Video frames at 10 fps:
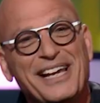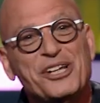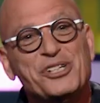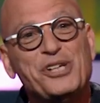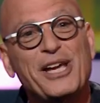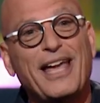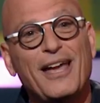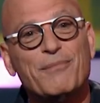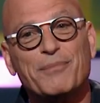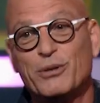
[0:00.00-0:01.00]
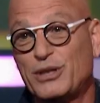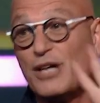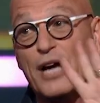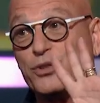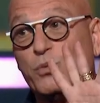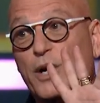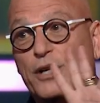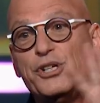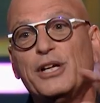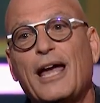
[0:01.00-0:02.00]
She came up to, I swear,
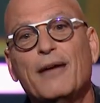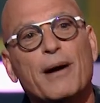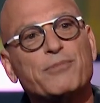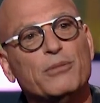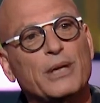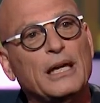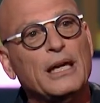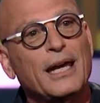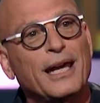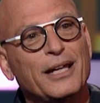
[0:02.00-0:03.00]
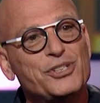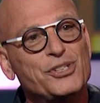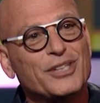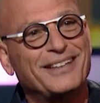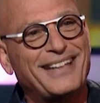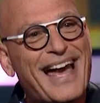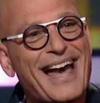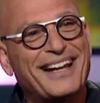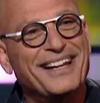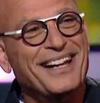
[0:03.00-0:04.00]
she came up to me and she said,
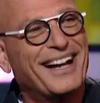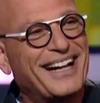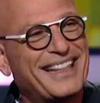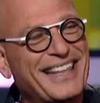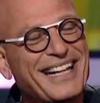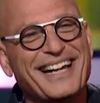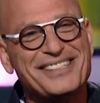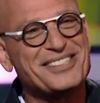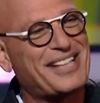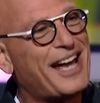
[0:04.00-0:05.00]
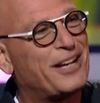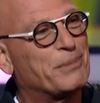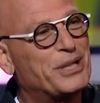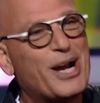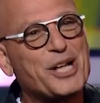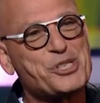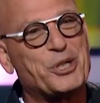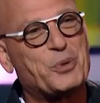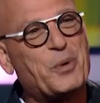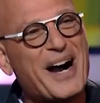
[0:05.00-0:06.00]
"Dad, I think I just had a menage a
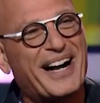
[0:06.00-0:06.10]
trois."